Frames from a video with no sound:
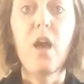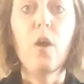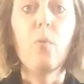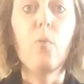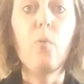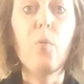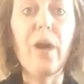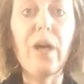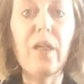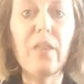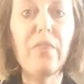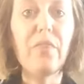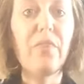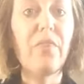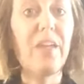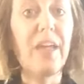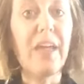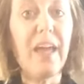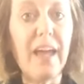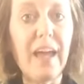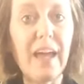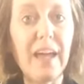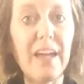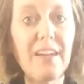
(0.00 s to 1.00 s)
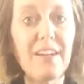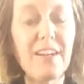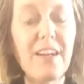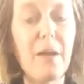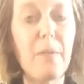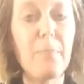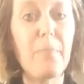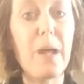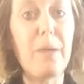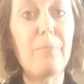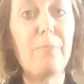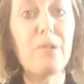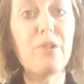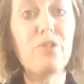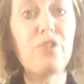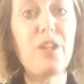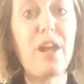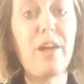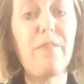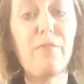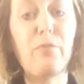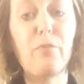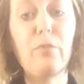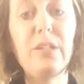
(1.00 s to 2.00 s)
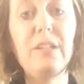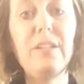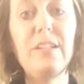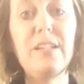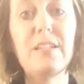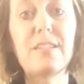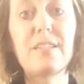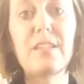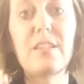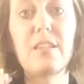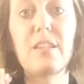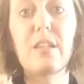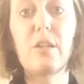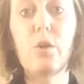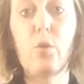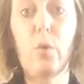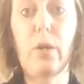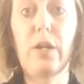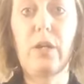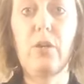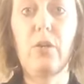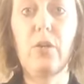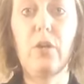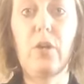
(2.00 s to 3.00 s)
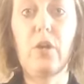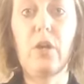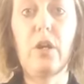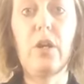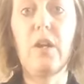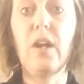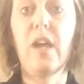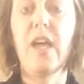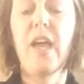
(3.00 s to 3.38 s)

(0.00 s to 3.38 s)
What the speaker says: Well, then Pampered Chef released the quick cooker.